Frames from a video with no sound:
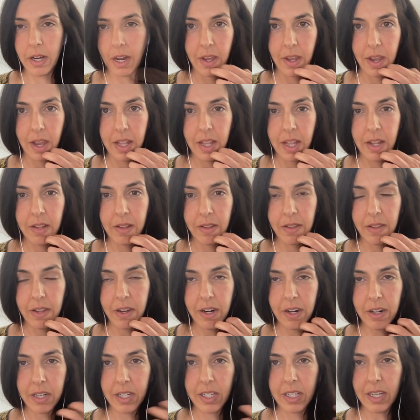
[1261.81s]
And then
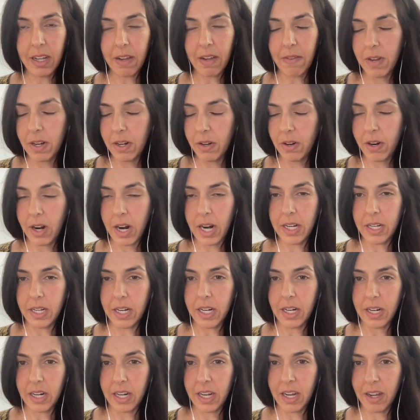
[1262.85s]
there are seven
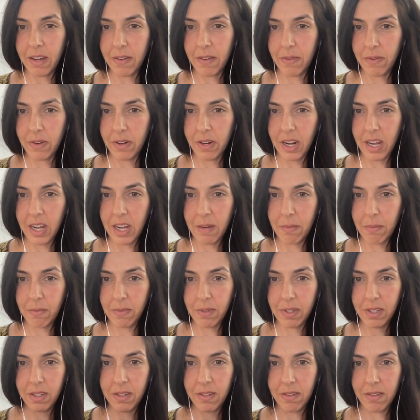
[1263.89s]
criteria for
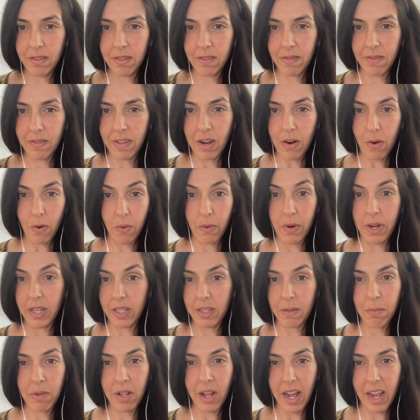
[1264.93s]
names that always
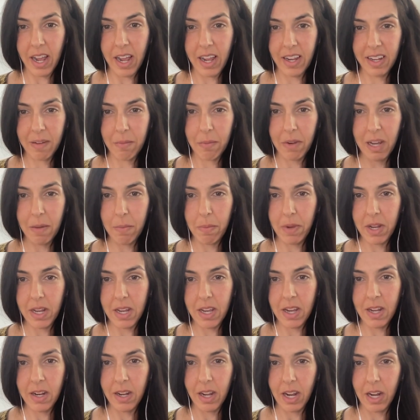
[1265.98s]
apply, in my
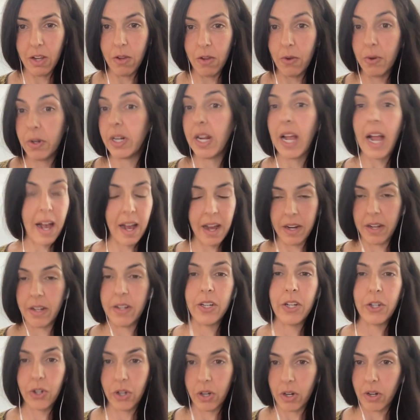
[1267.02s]
opinion. And you could add
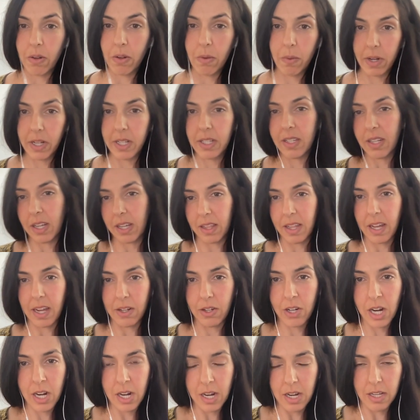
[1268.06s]
additional ones, like that
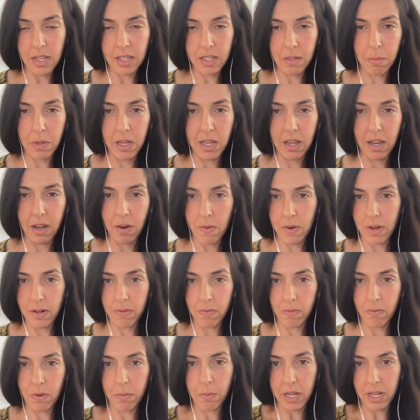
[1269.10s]
Chinese speaking
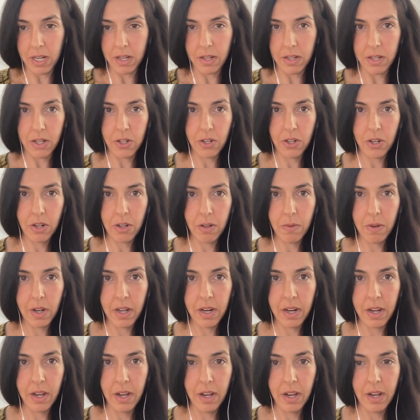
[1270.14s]
one would be an additional
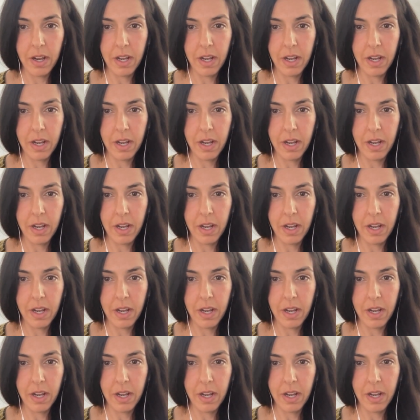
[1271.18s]
one.